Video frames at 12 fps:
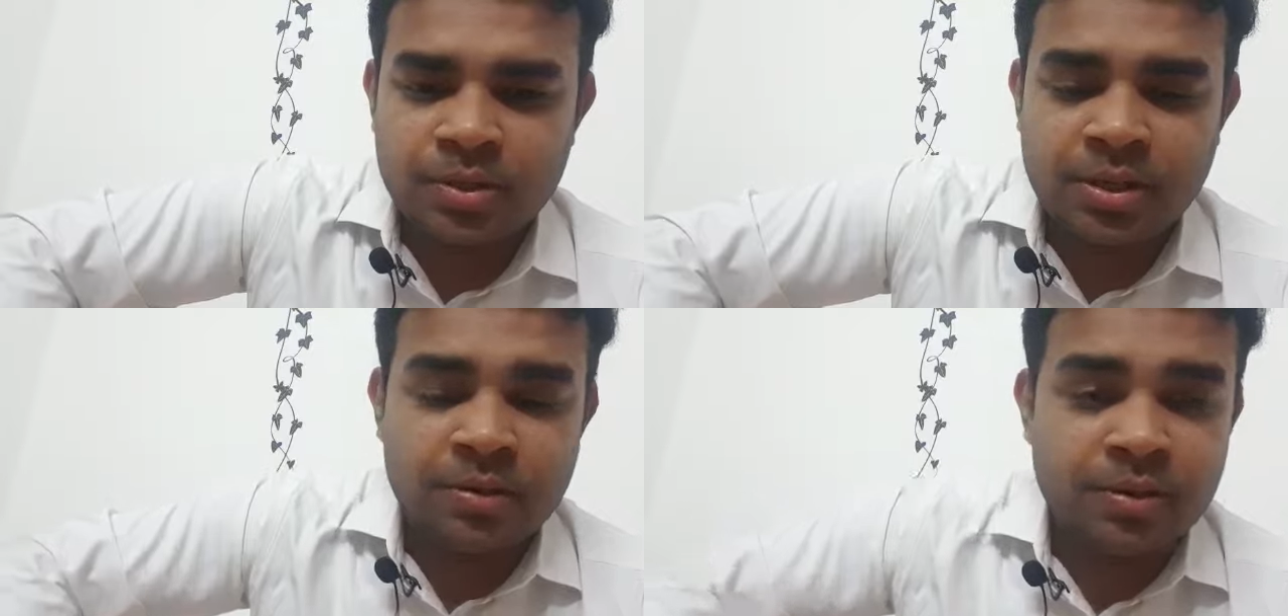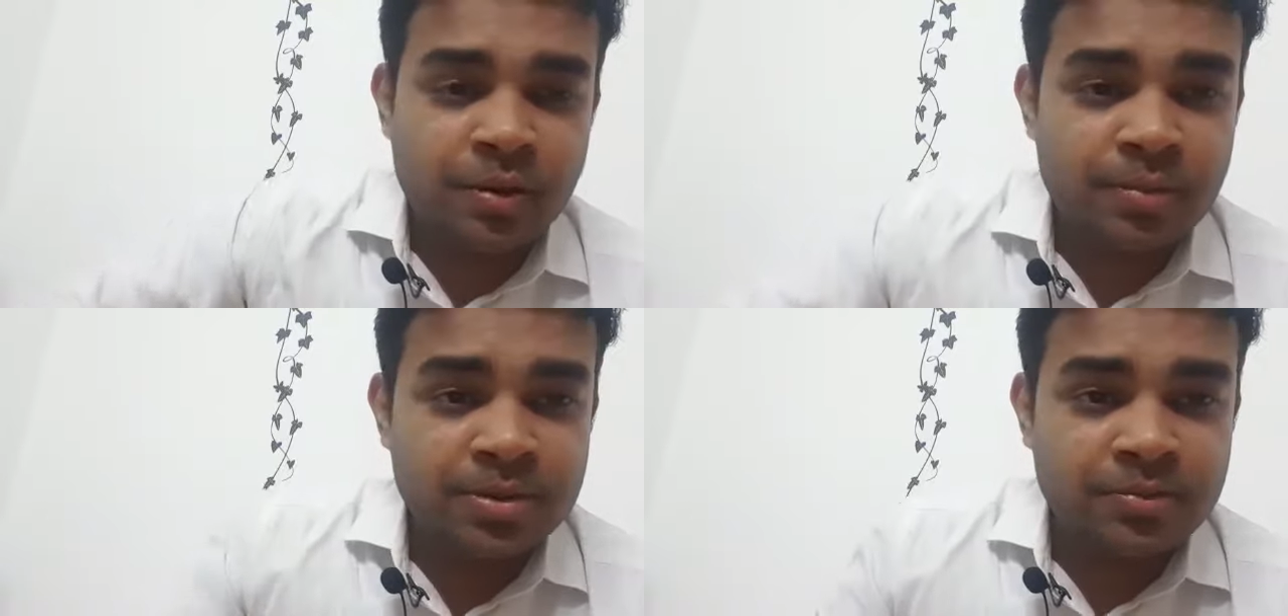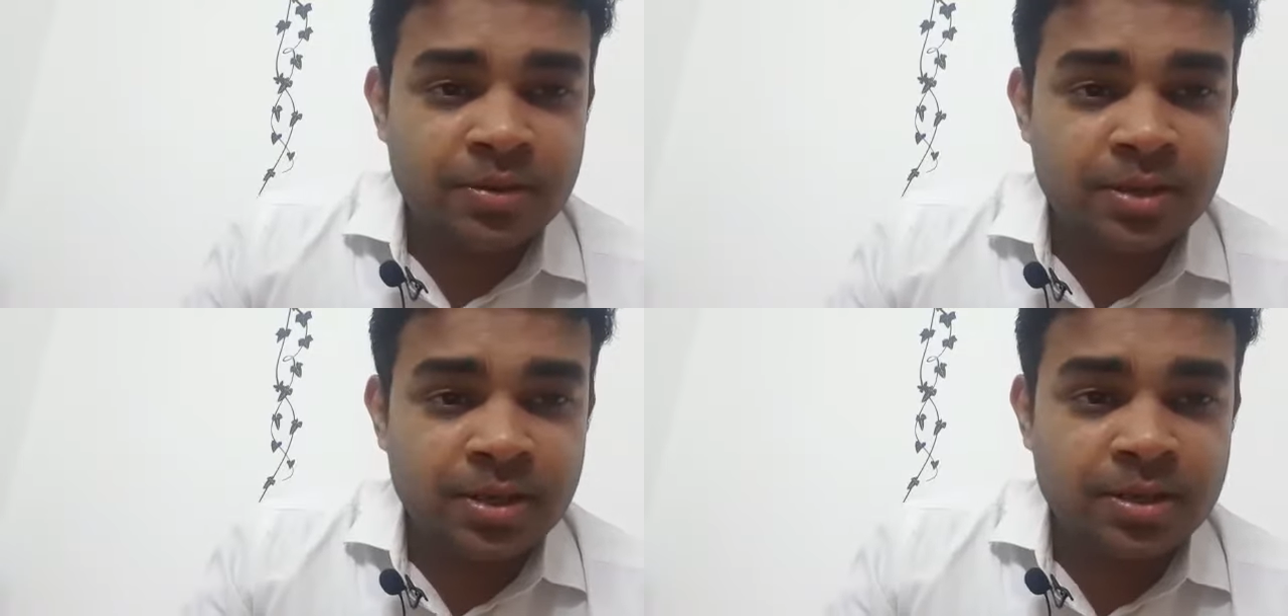Now
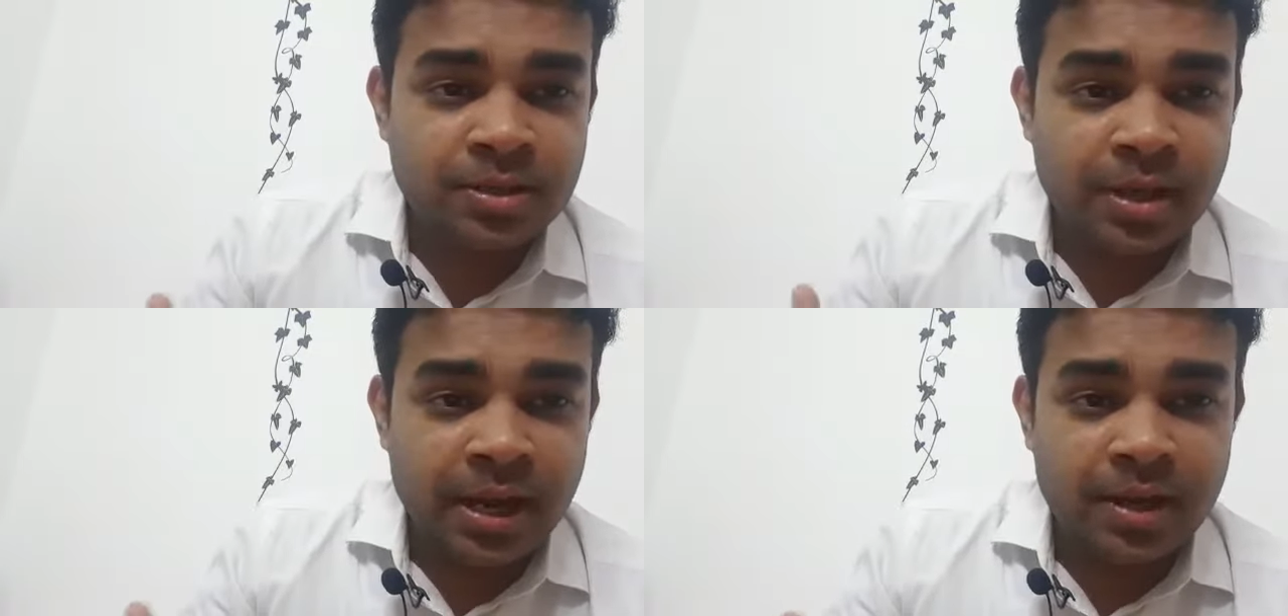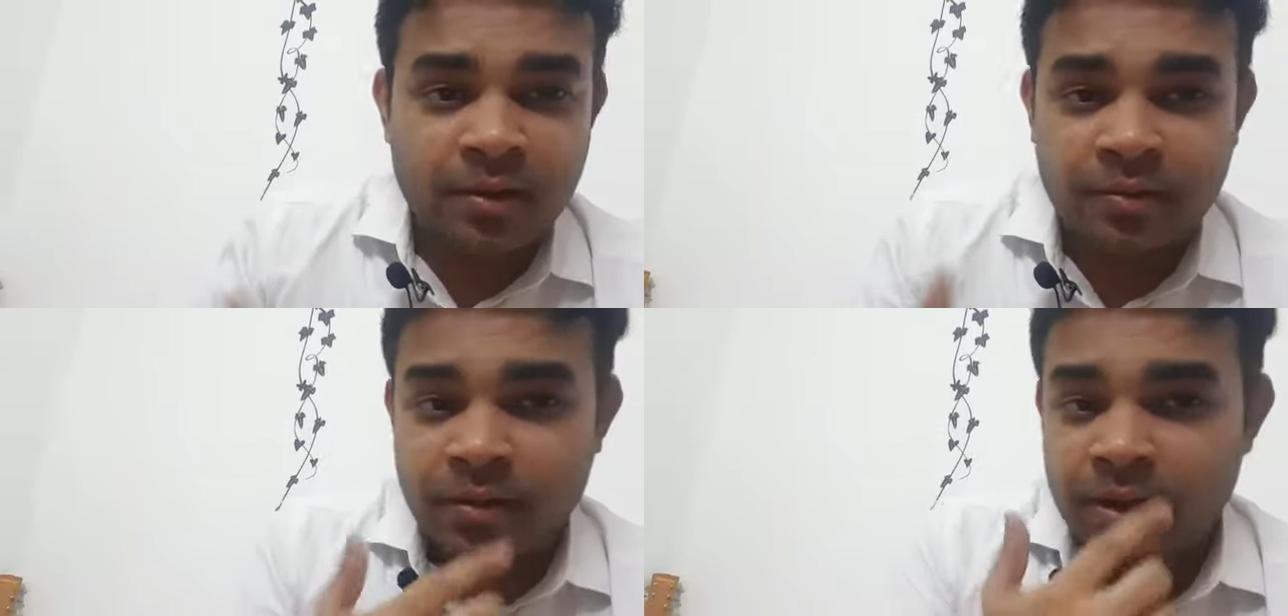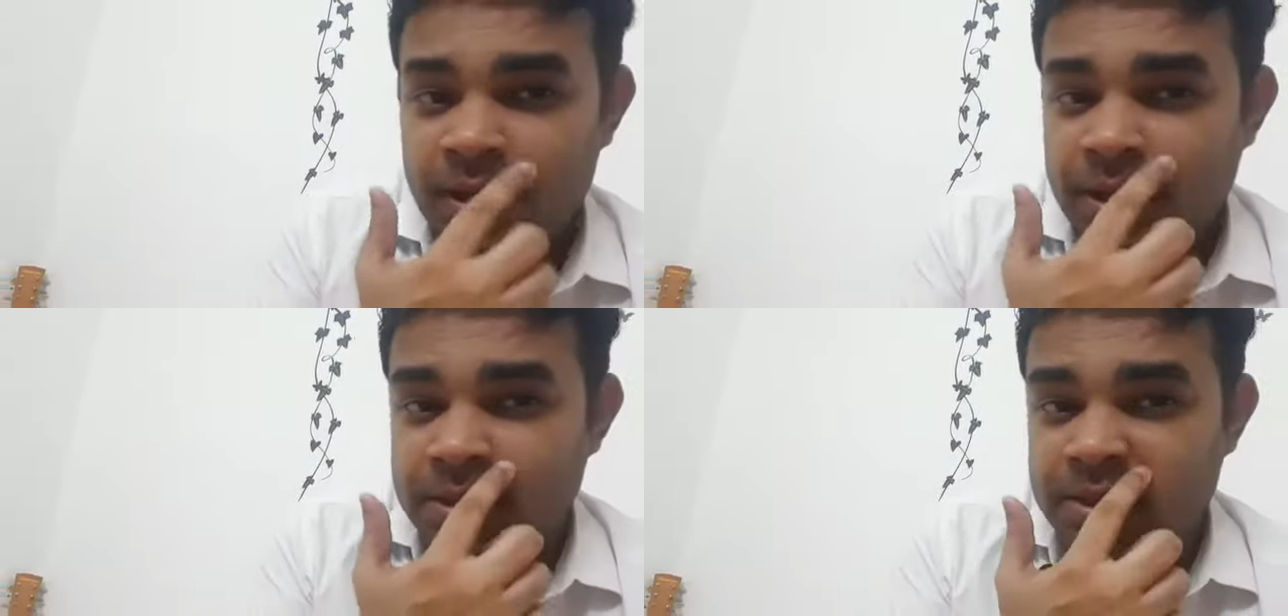Robespierre, the head of
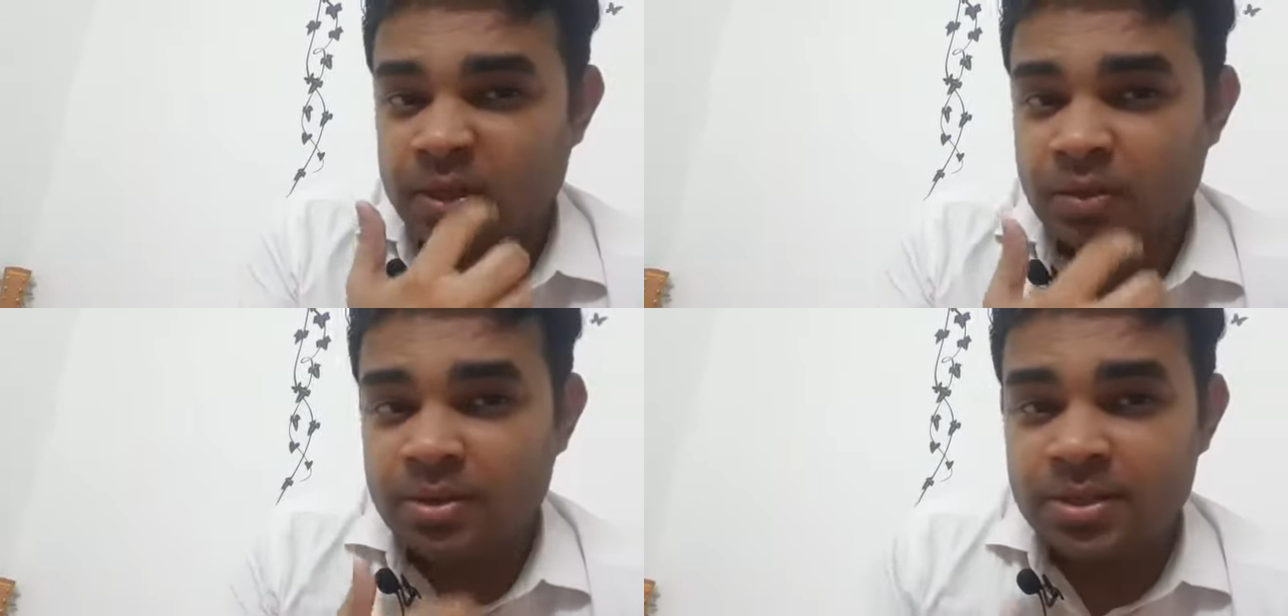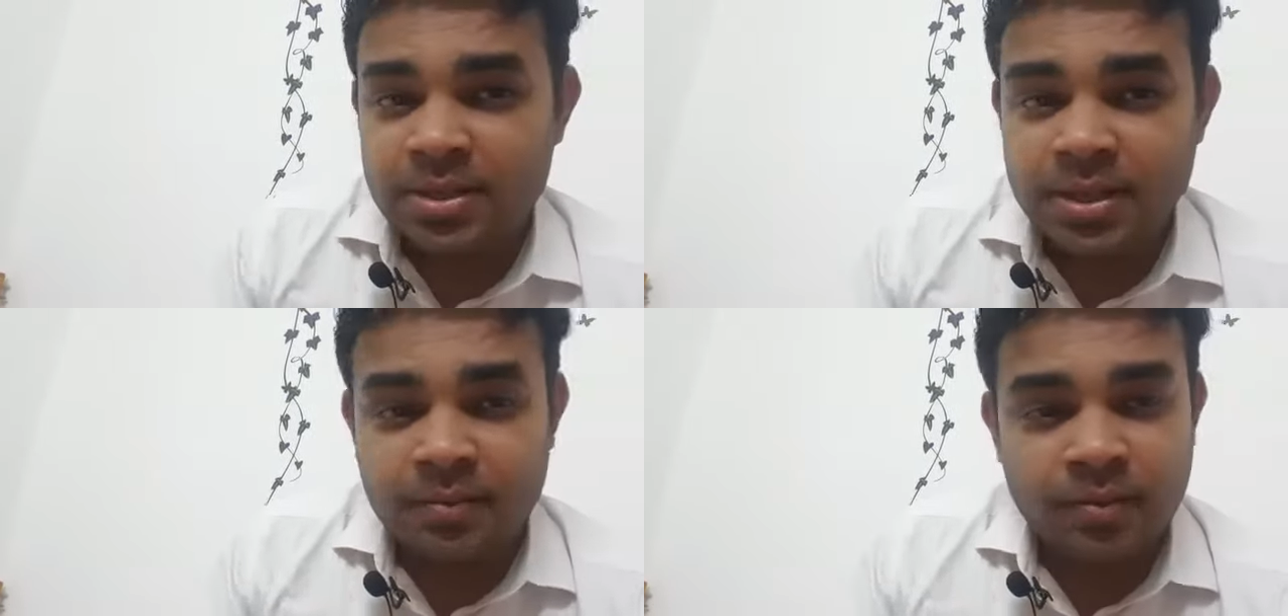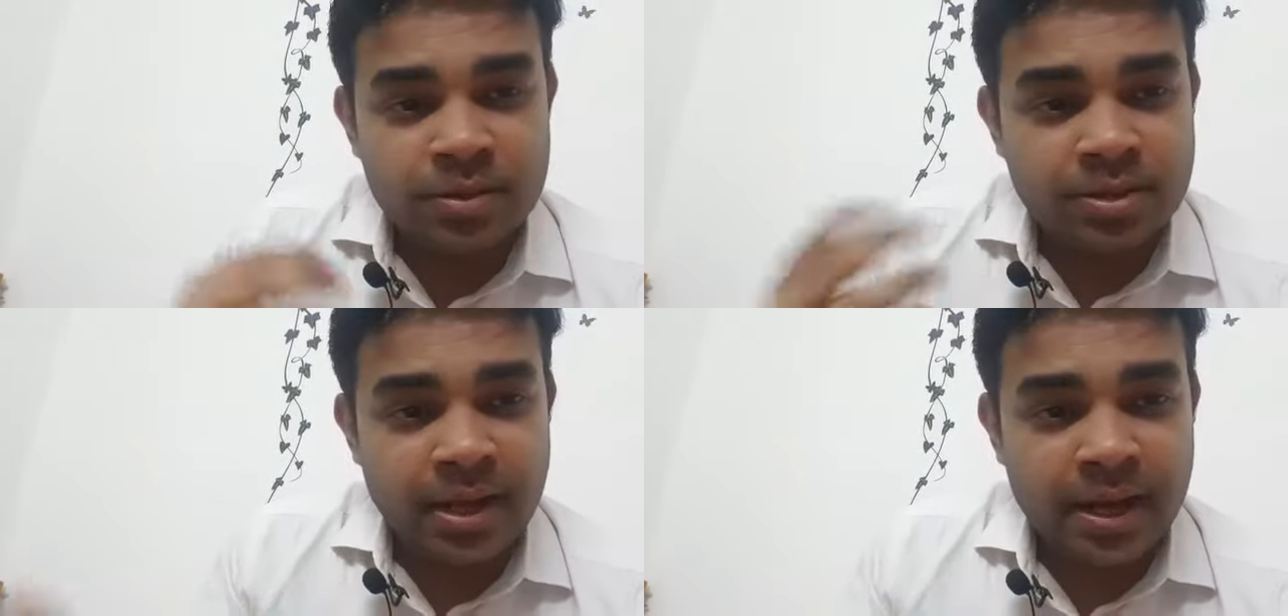Jacobins club,
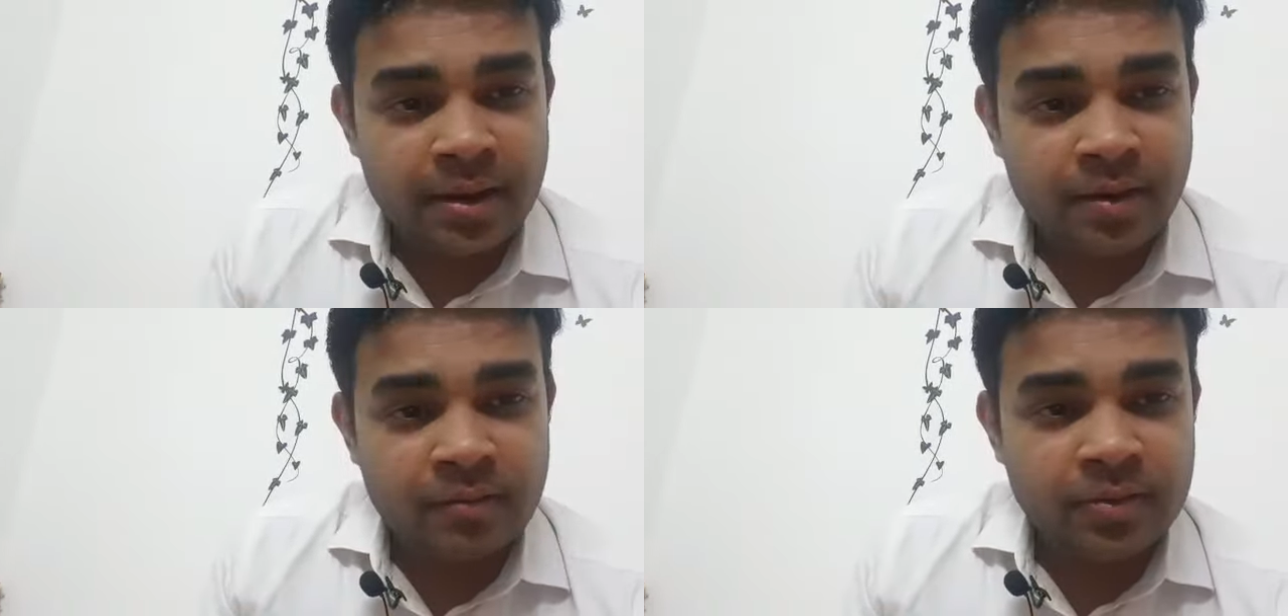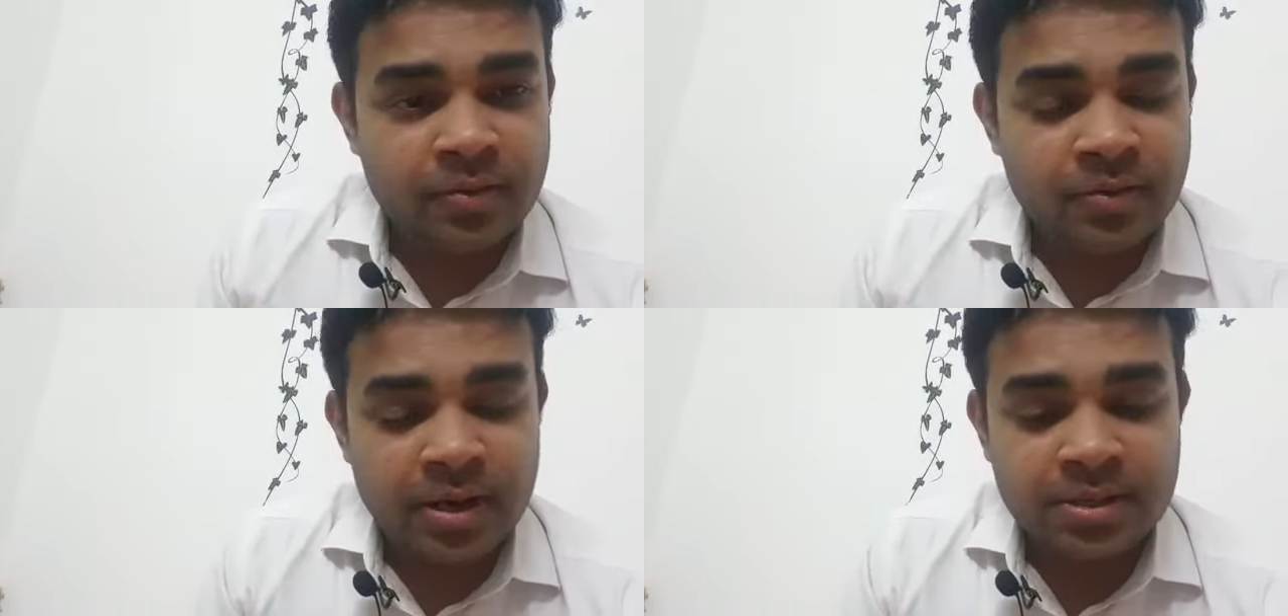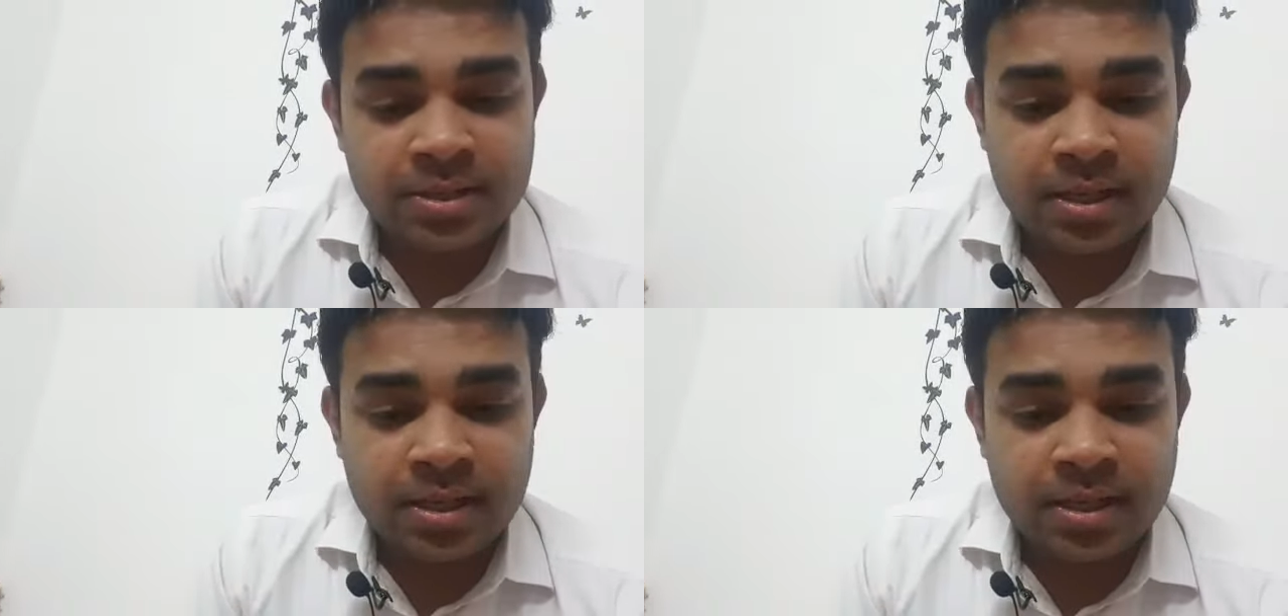was the head of the France.